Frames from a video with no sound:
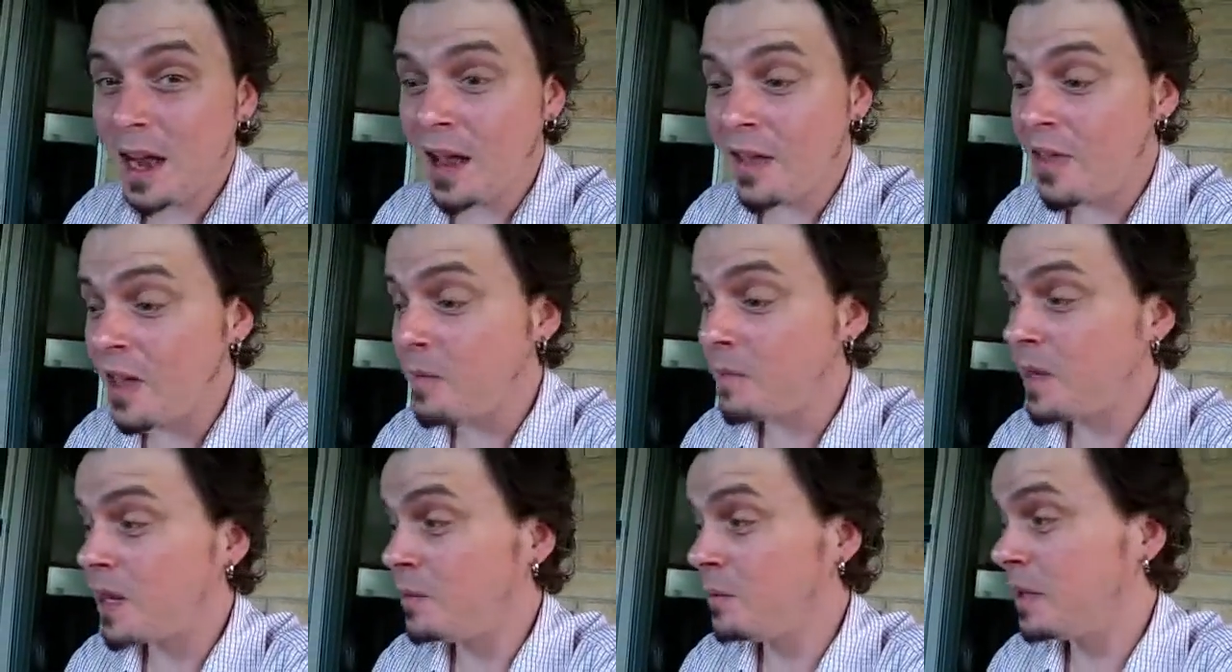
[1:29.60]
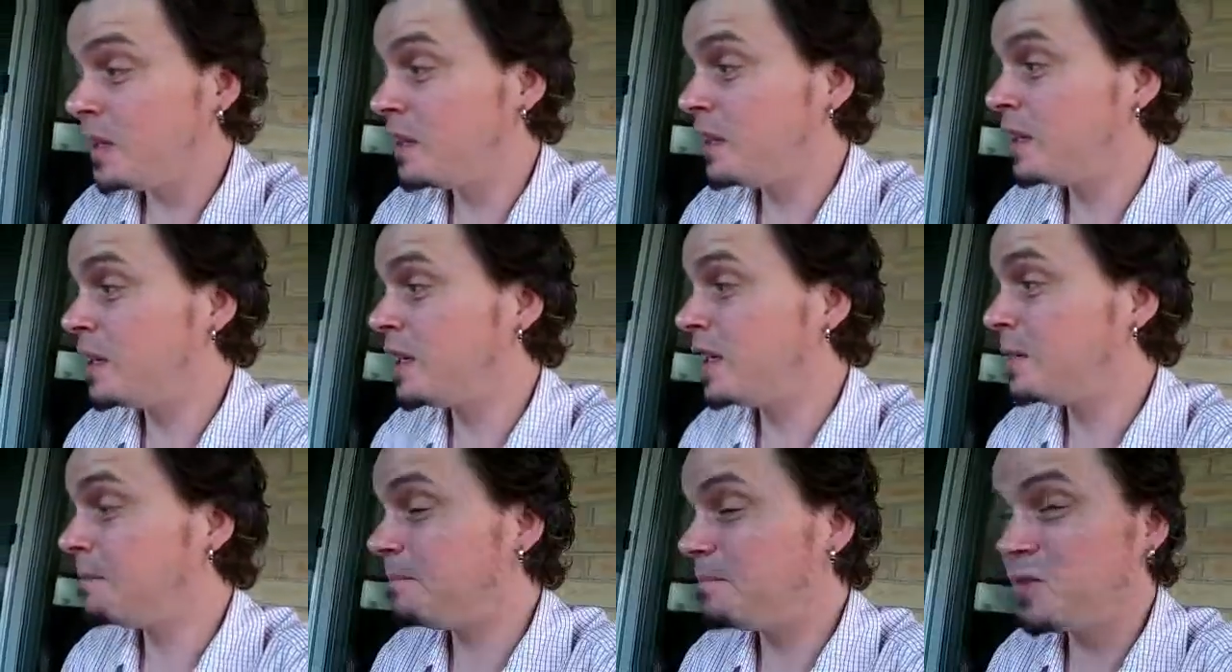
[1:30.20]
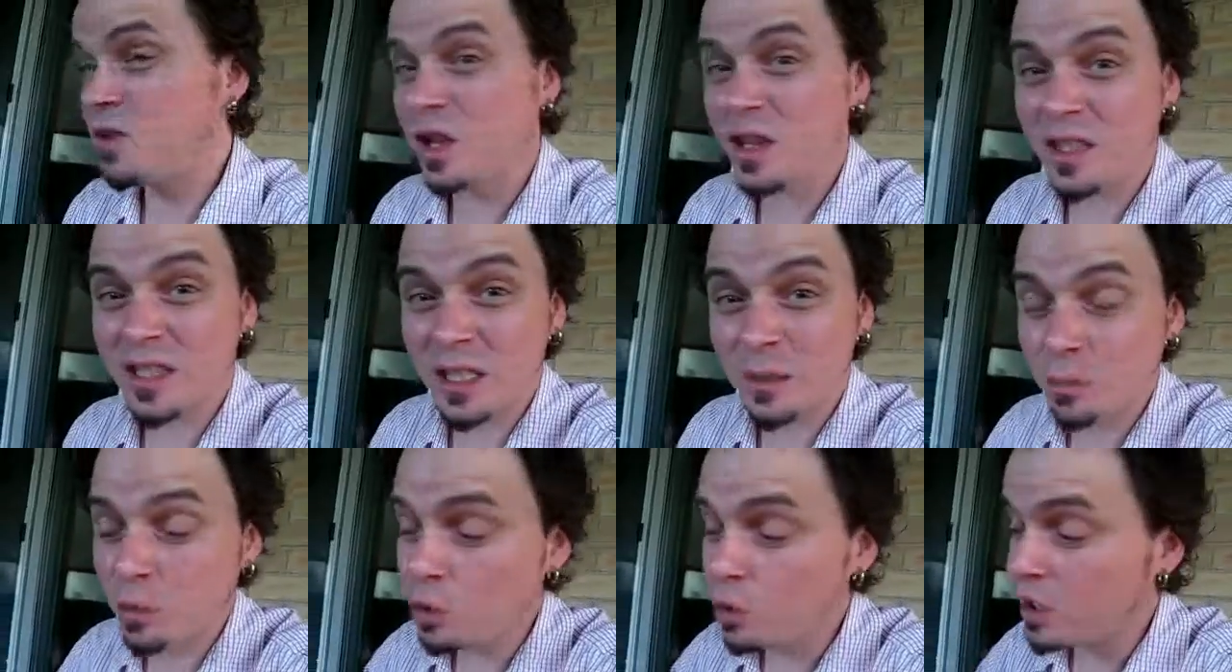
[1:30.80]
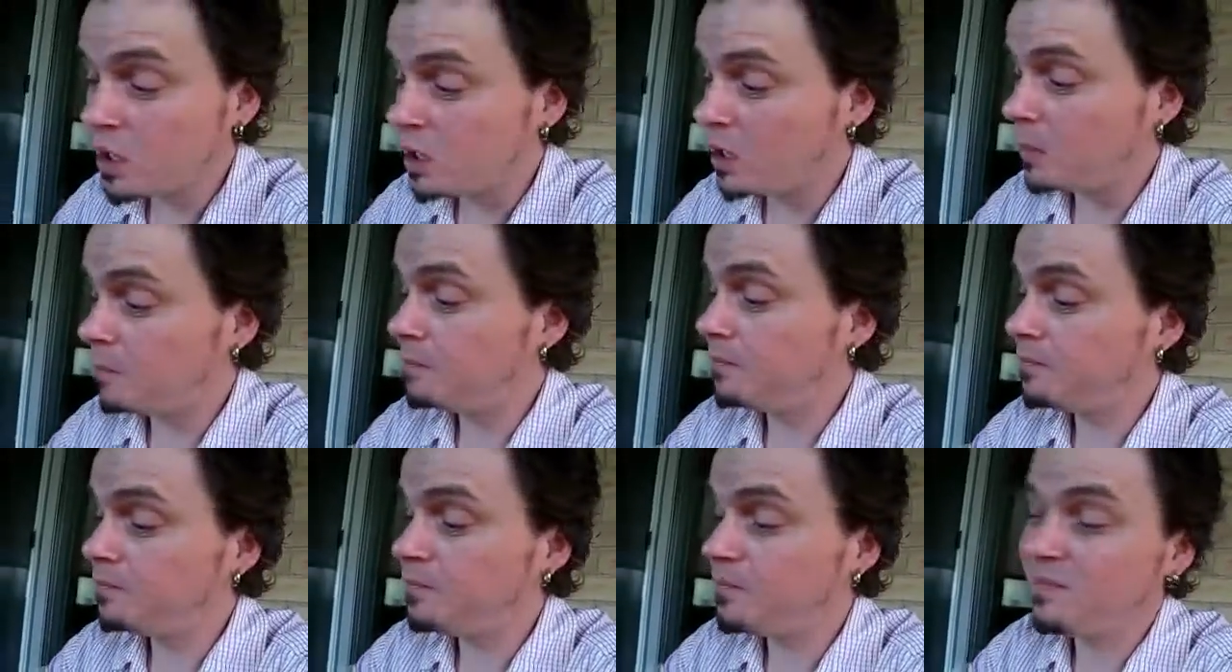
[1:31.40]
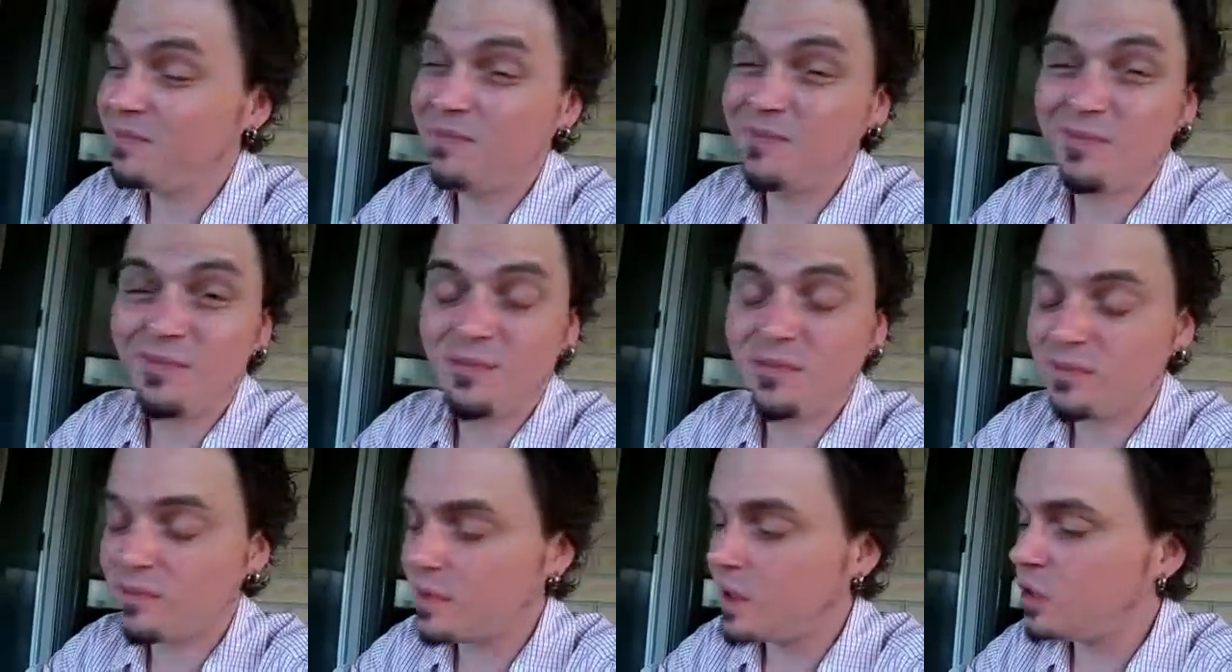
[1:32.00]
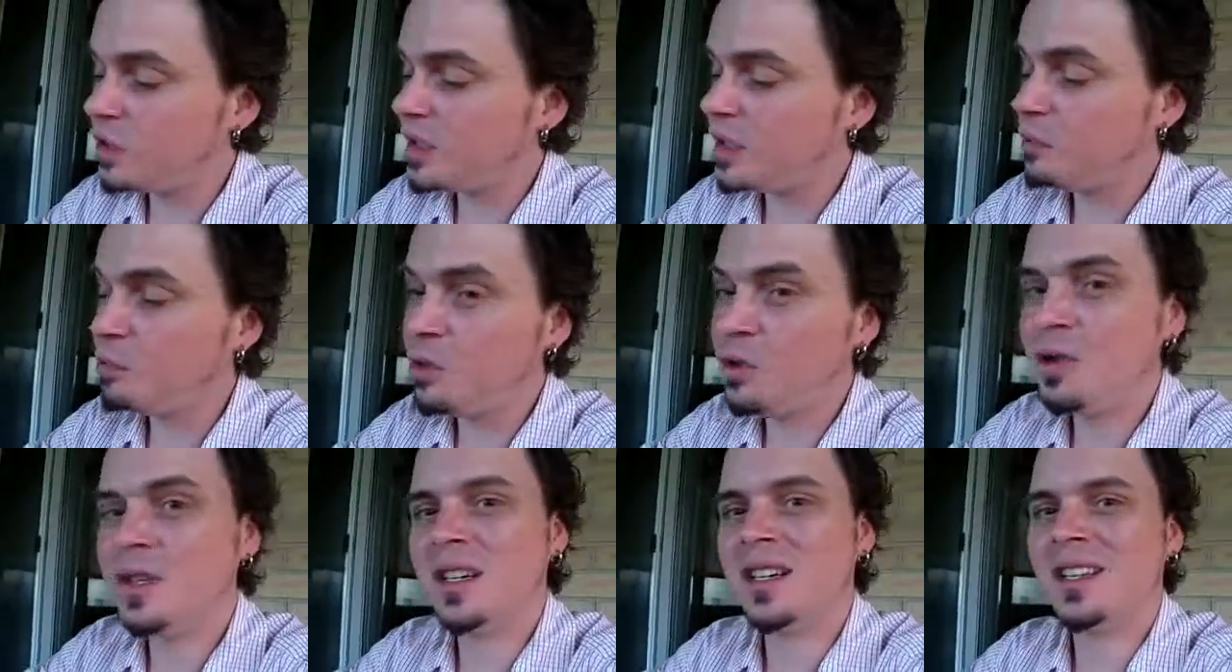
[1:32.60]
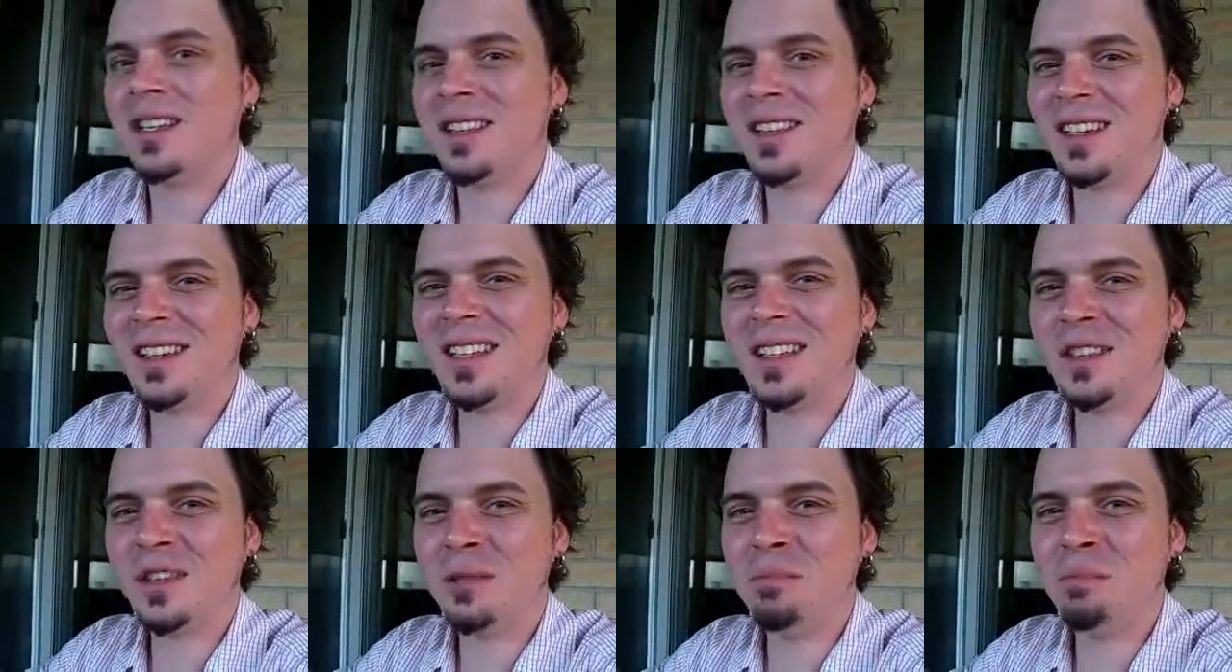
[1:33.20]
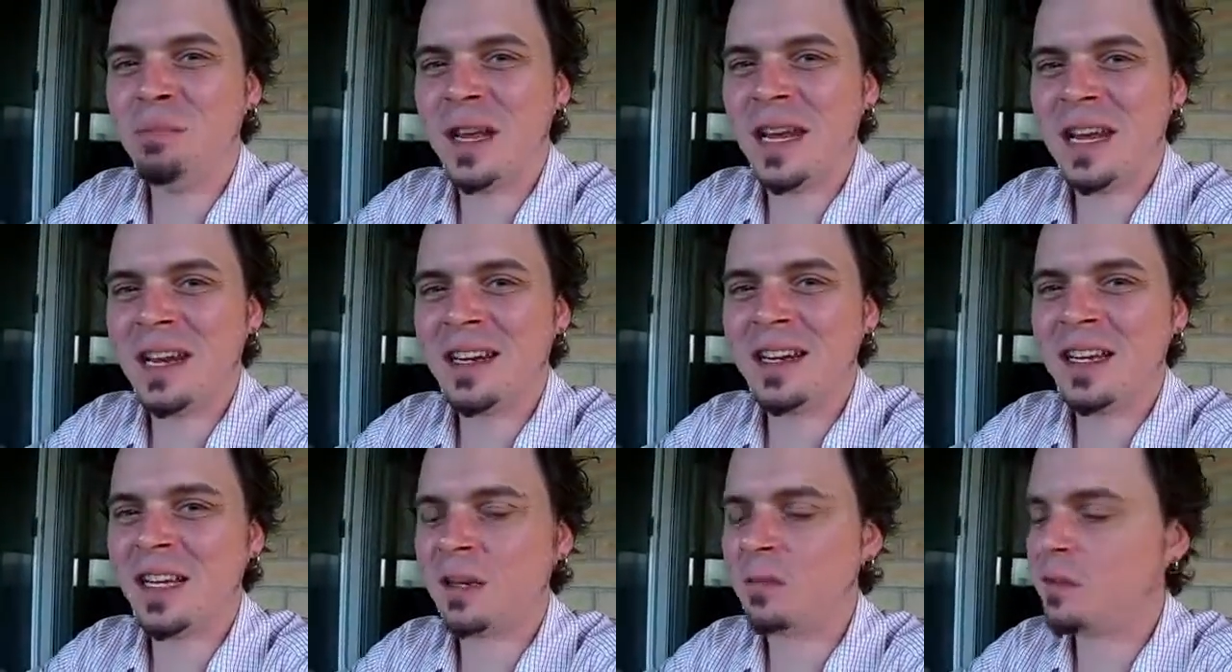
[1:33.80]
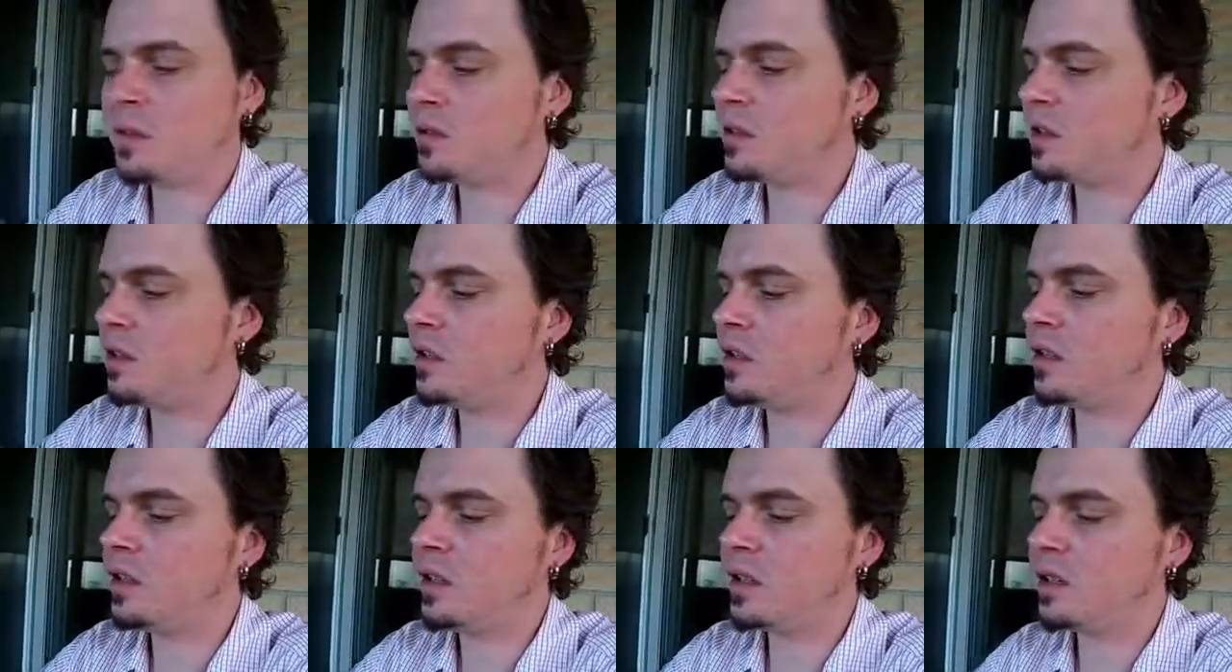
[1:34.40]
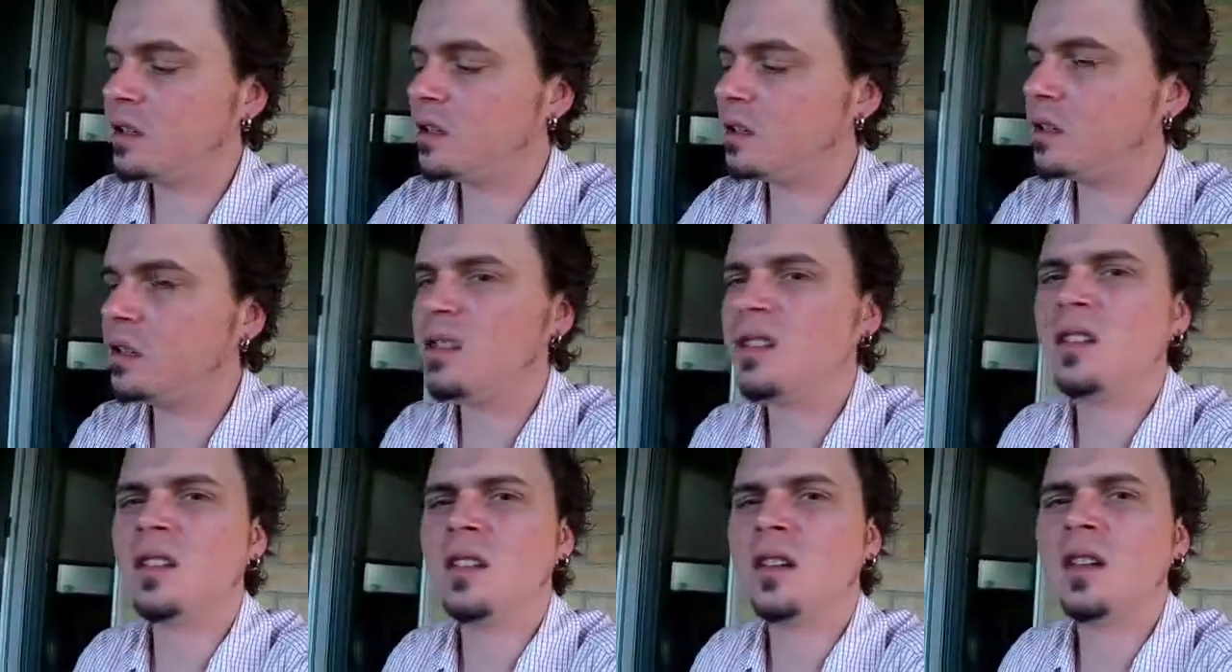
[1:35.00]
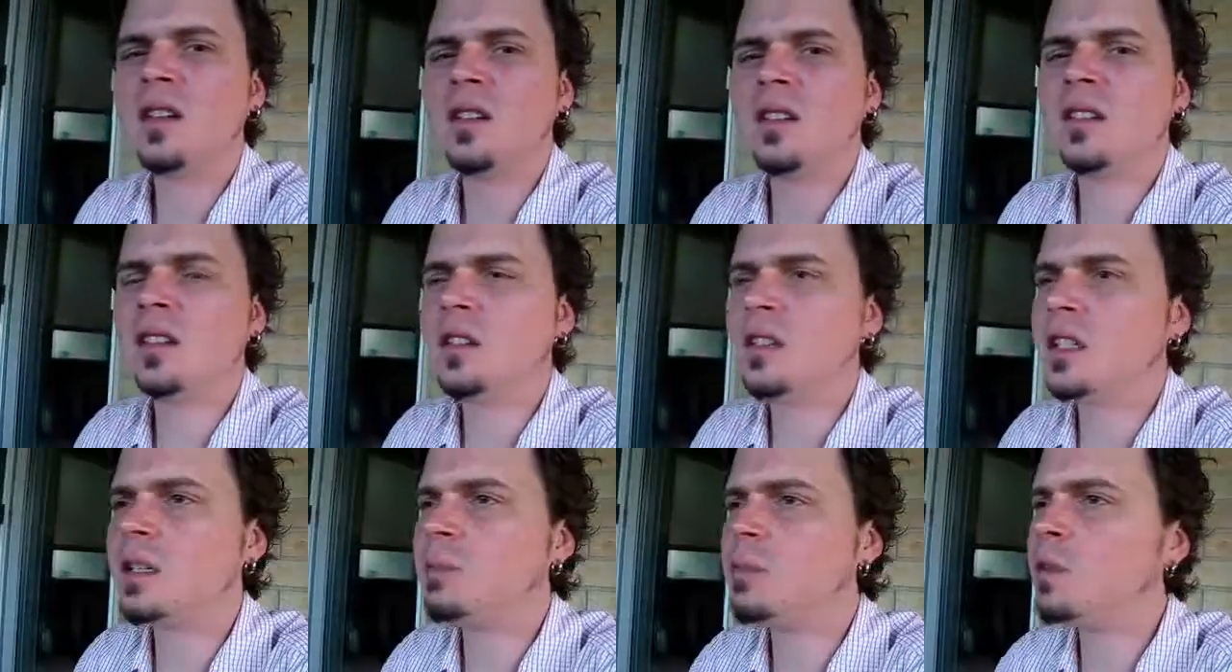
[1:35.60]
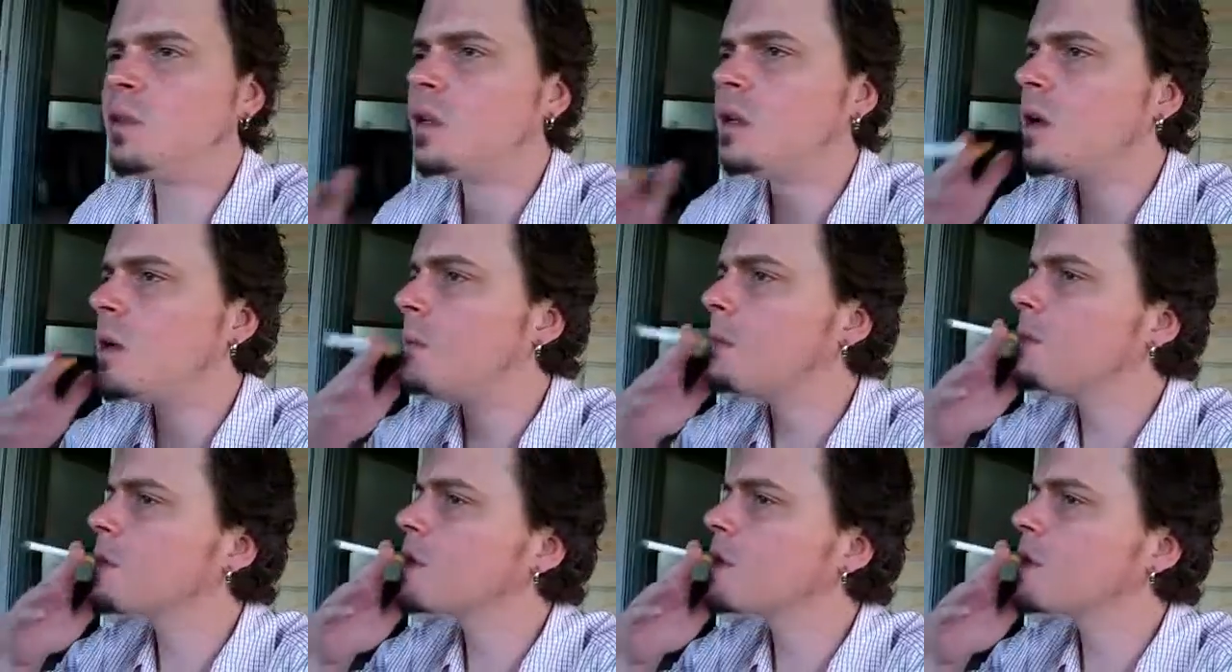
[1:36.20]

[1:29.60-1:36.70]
And that made me think, Dusty Buddha. Dusty Buddha. That's a good band name, don't you think? Dusty Buddha?